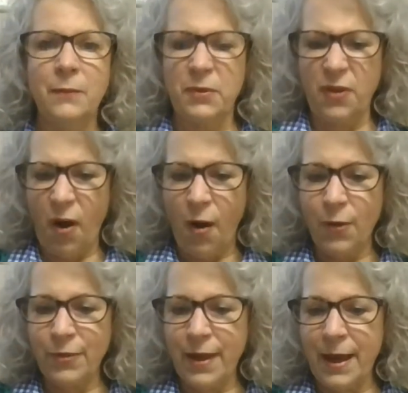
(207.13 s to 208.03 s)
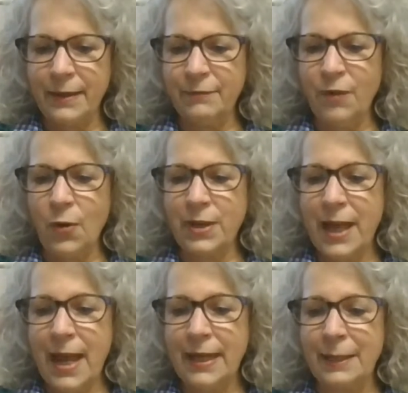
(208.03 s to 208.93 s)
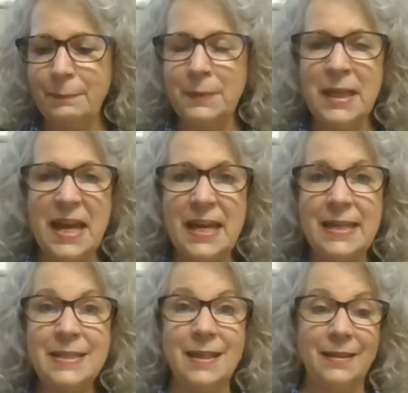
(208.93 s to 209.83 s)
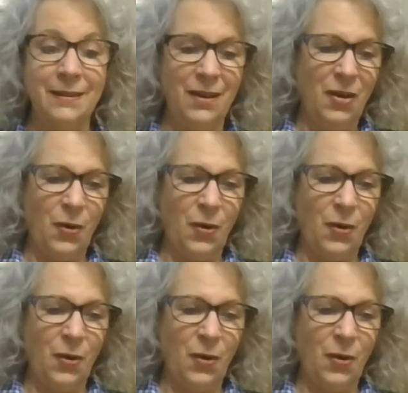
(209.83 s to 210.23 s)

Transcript: with all that volcanic blaze and